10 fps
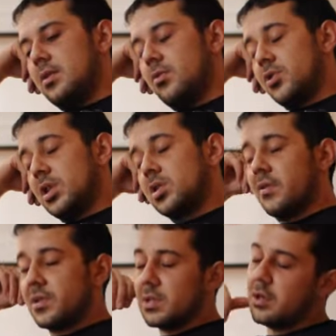We're just
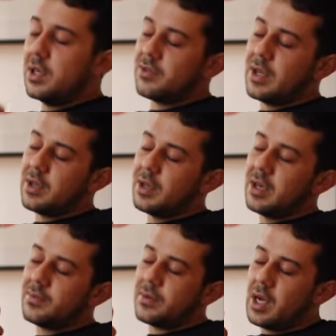off Swiss Cottage
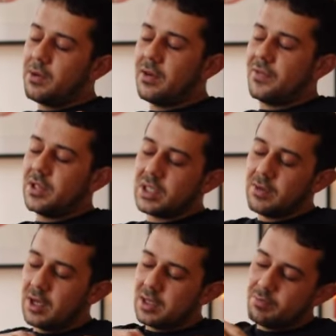Roundabout, coming off Finchley
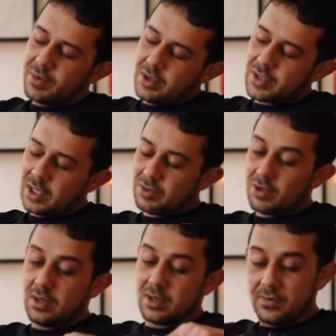Road and then Belsize
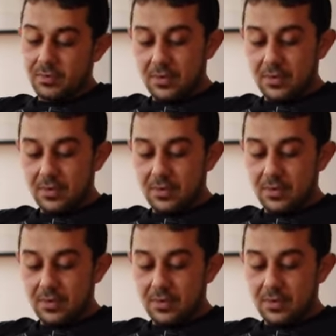Road and